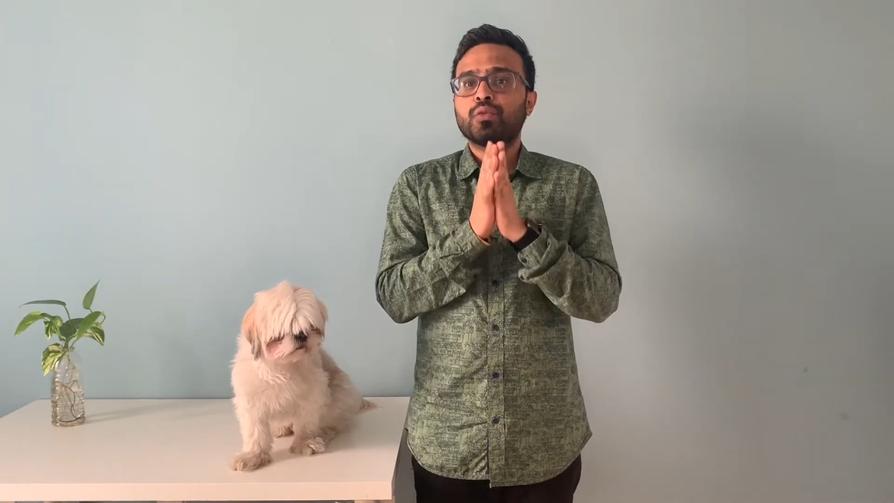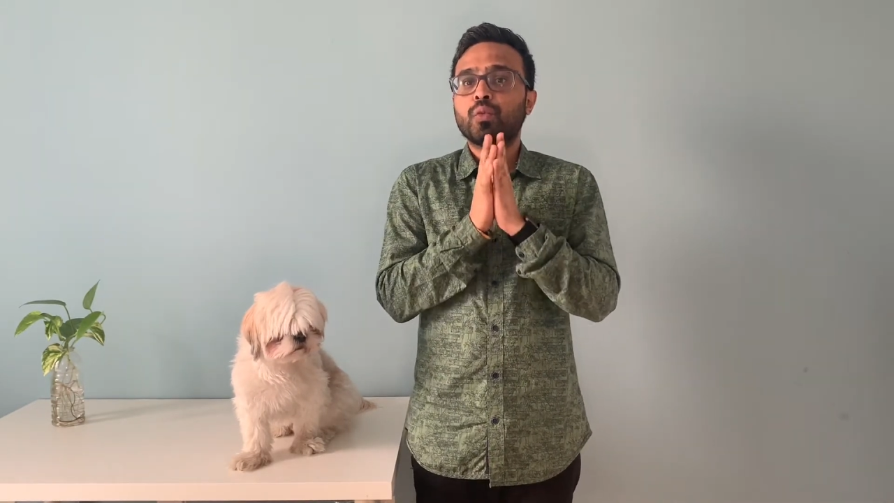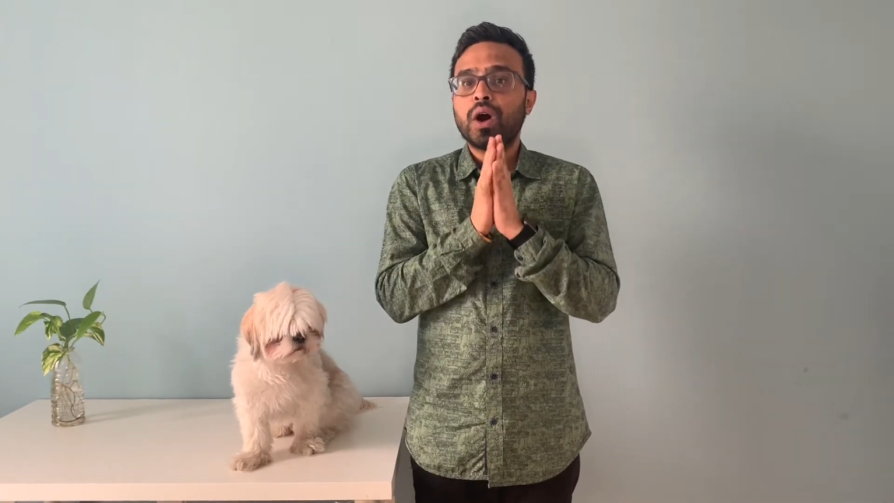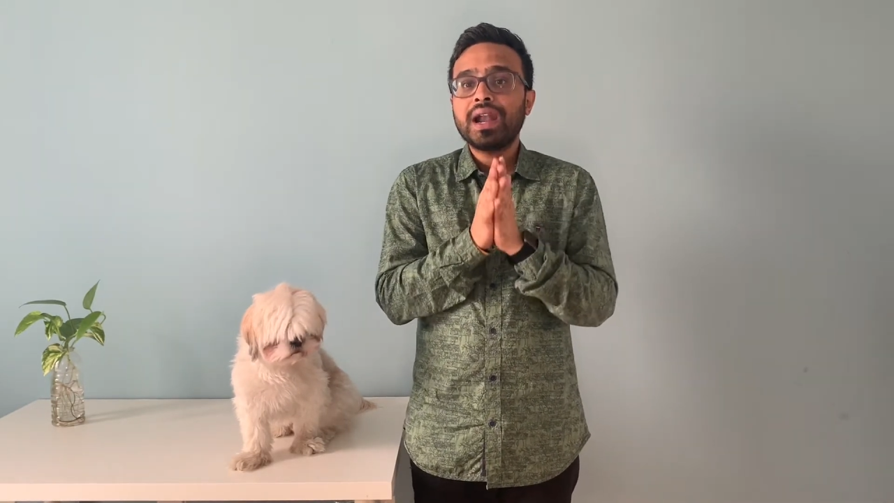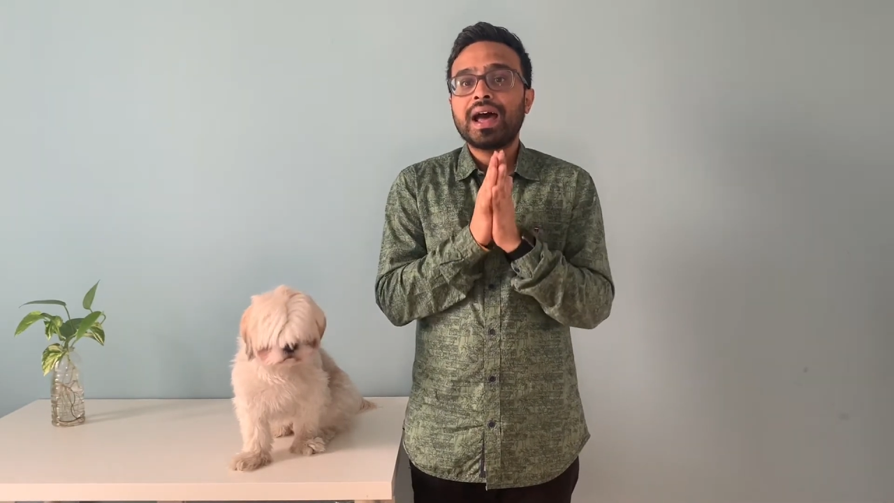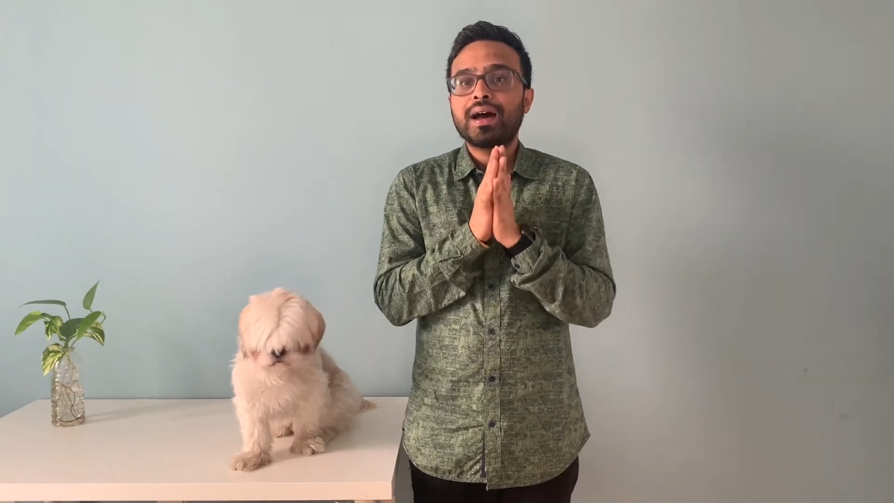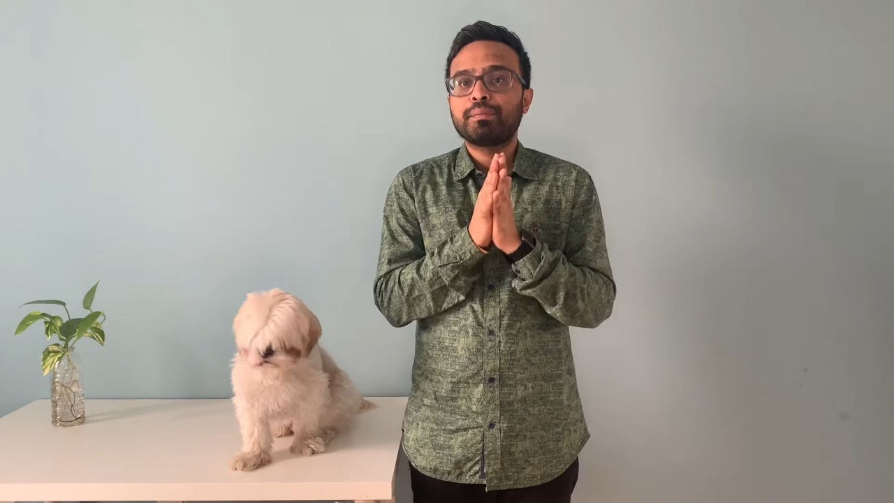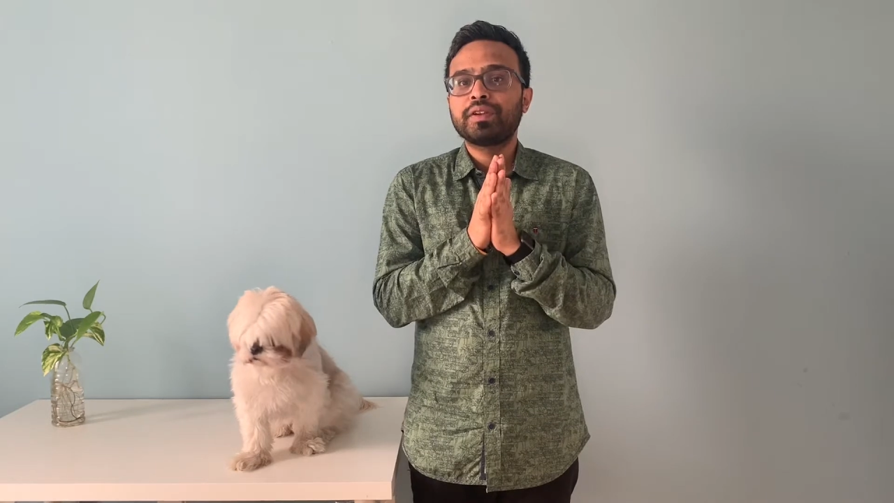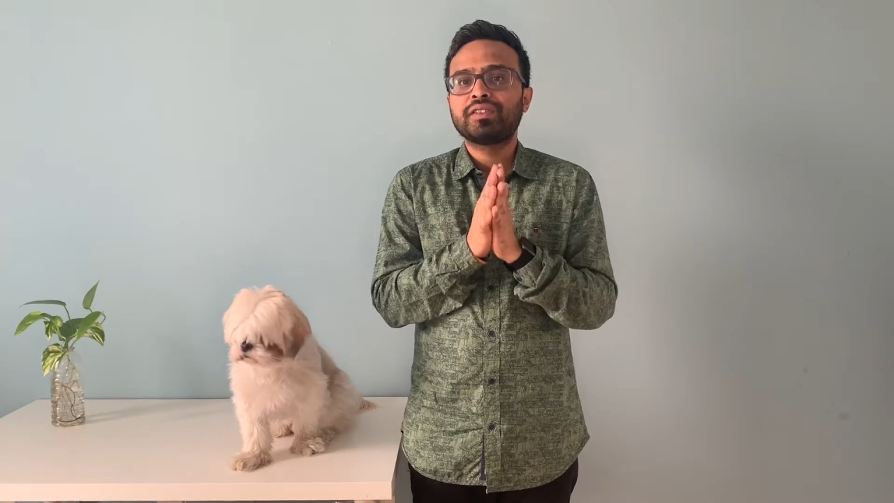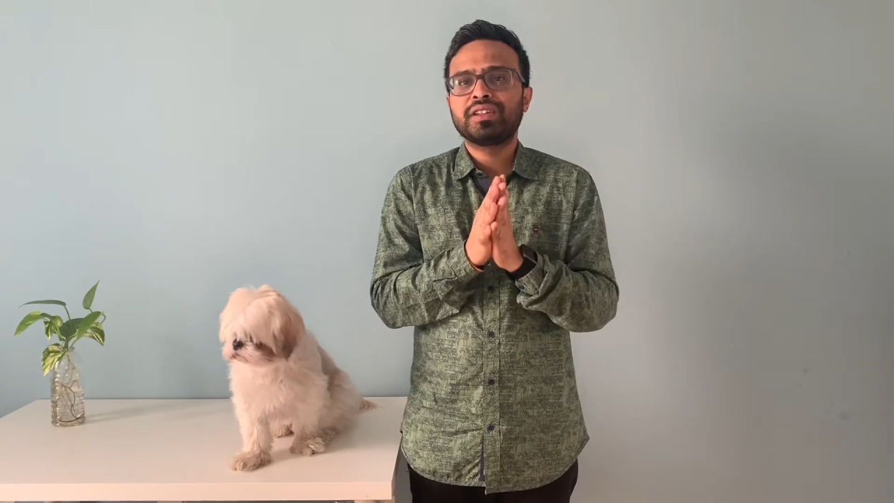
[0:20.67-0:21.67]
what
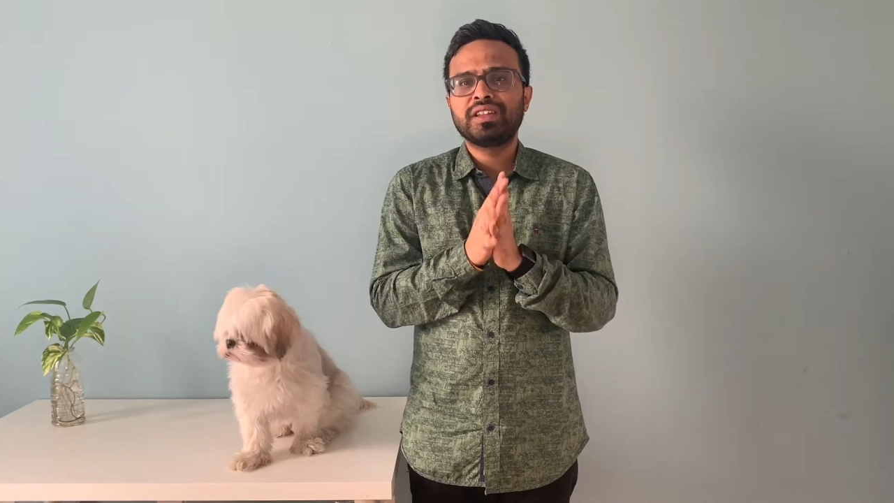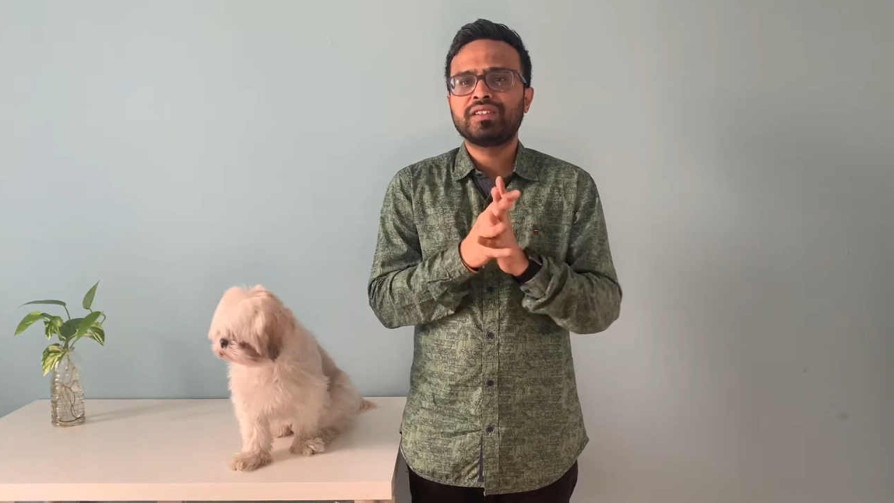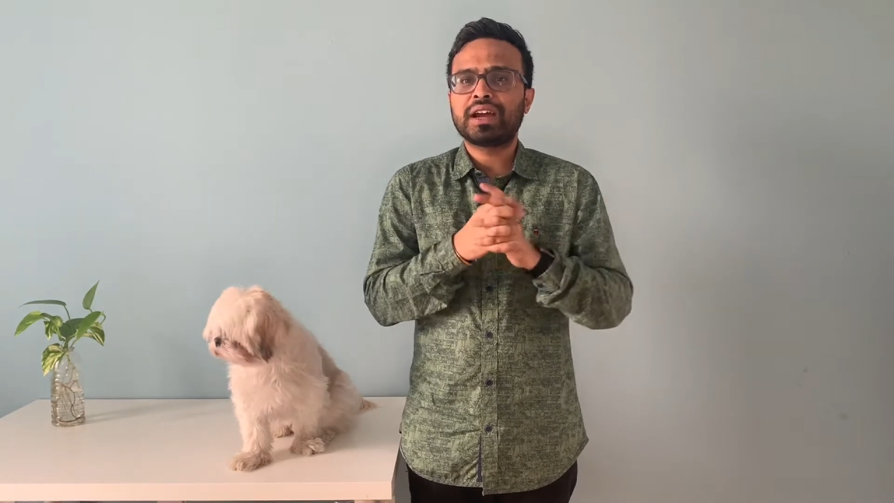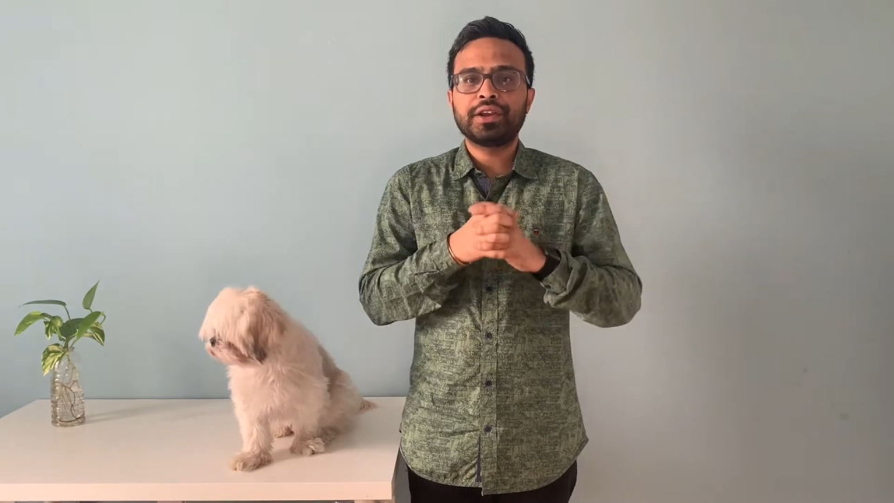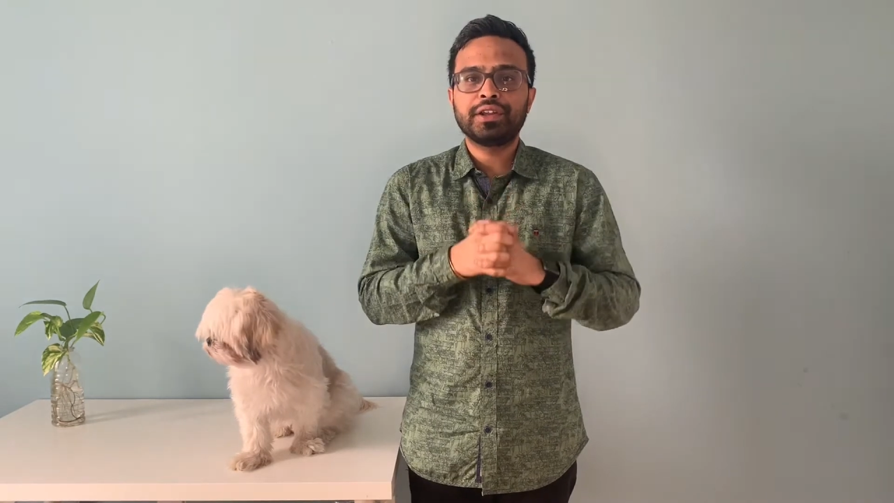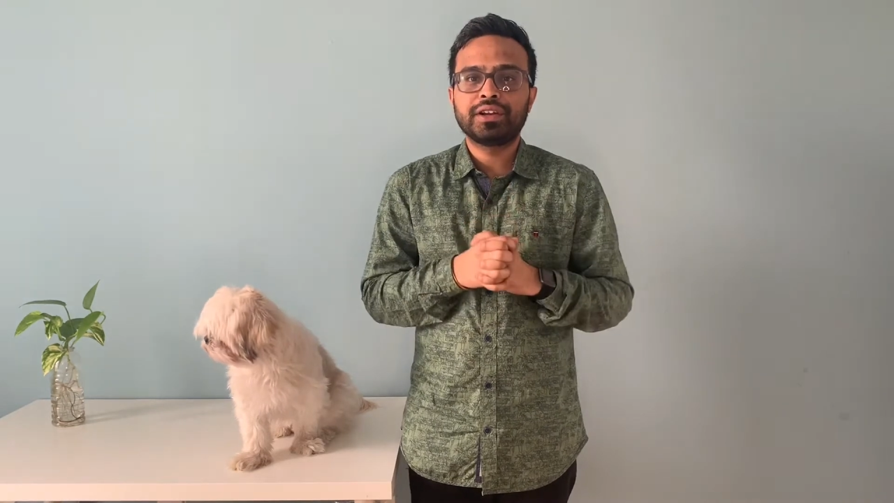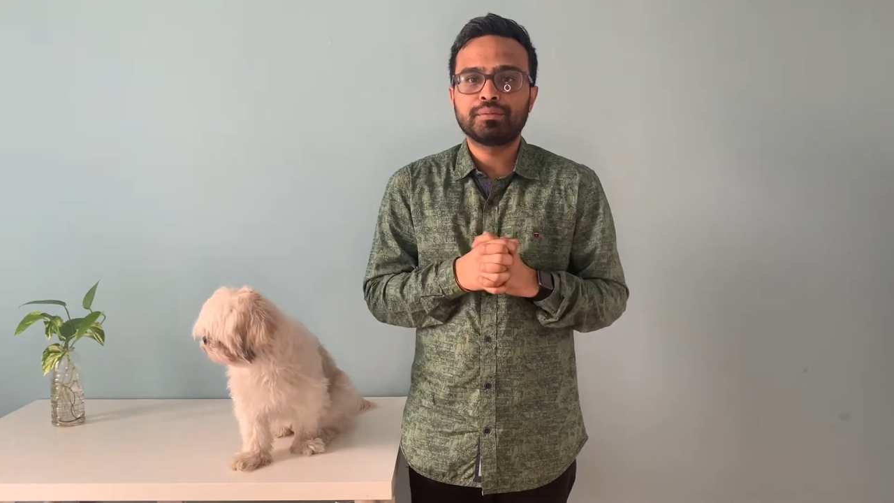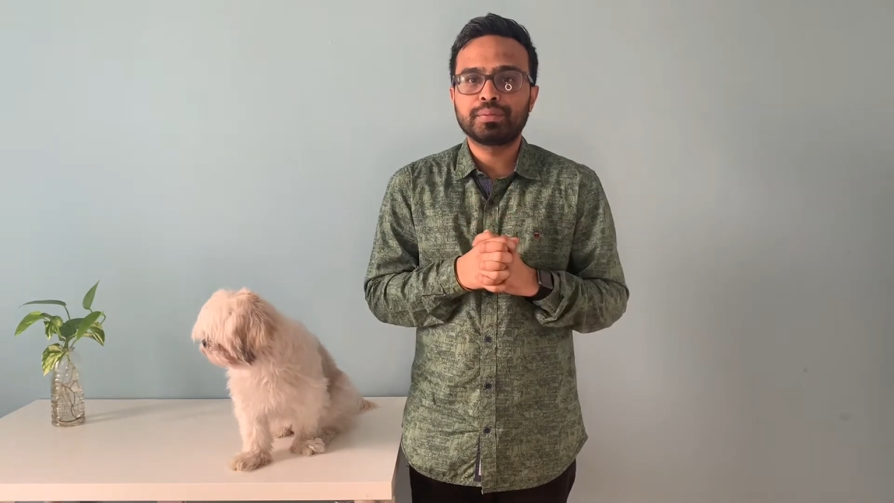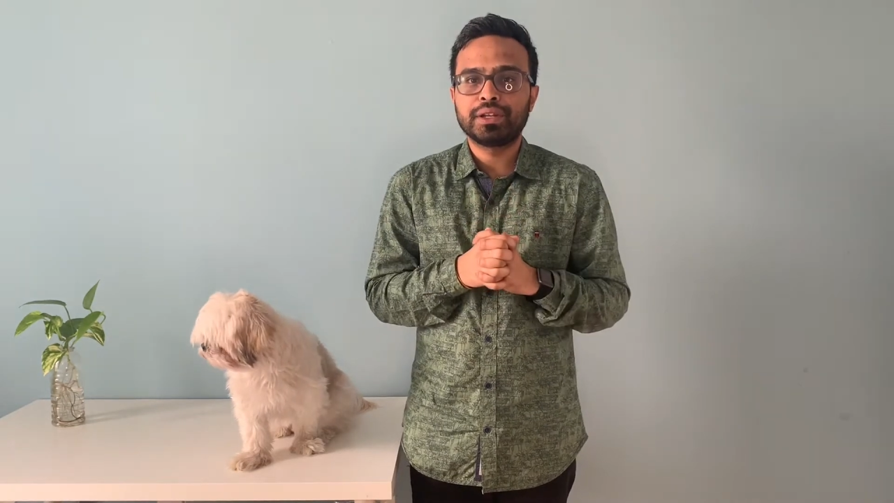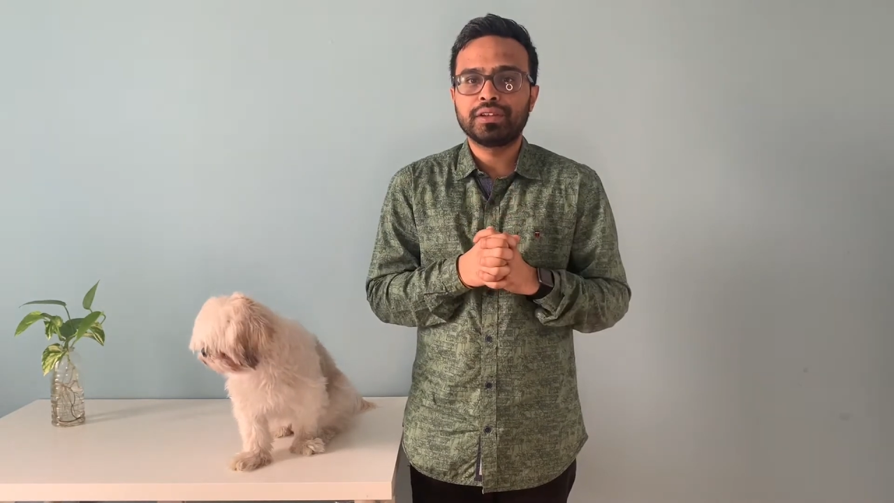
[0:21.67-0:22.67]
happens in these IT
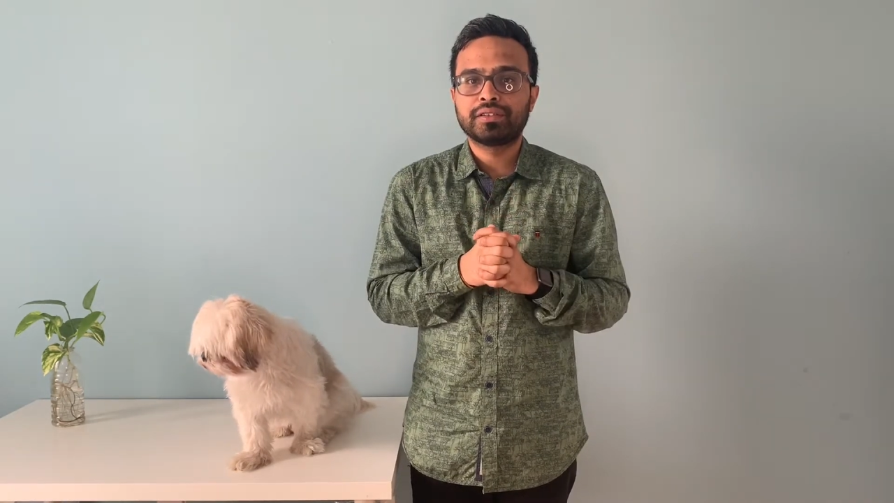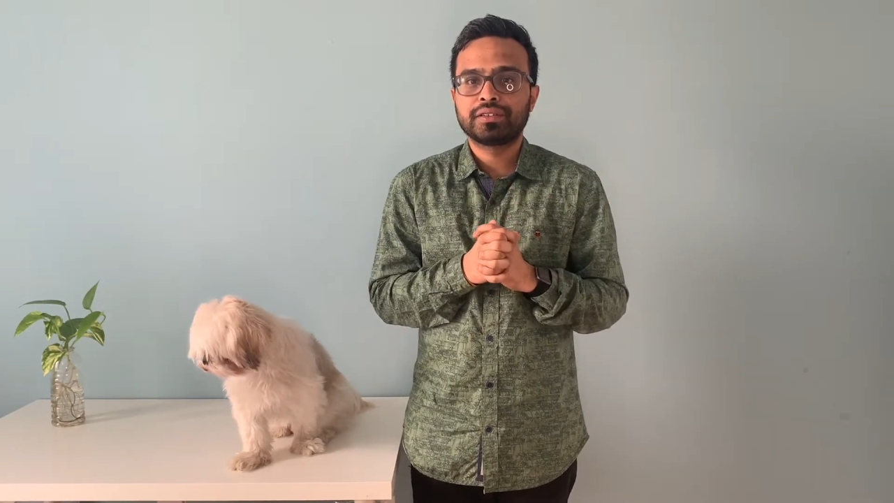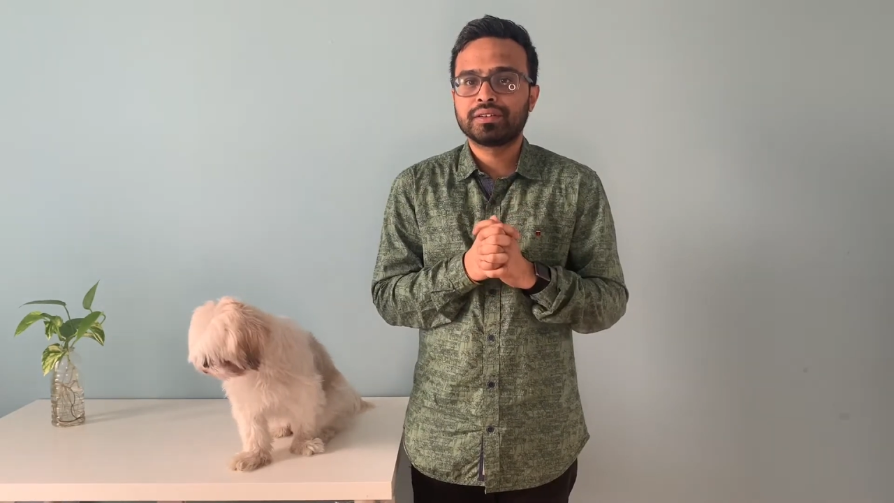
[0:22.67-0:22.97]
companies.